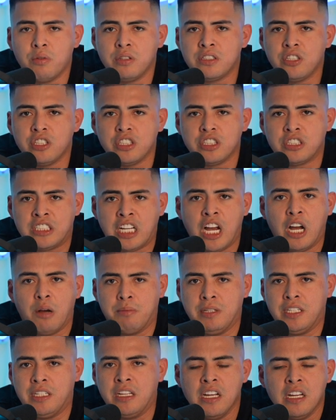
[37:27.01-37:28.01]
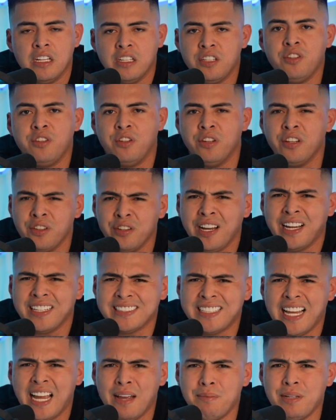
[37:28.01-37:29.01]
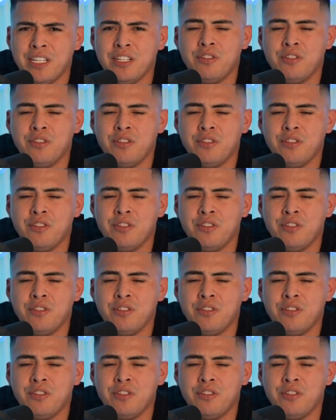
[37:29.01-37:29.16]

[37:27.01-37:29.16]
just tell me, you guys get me?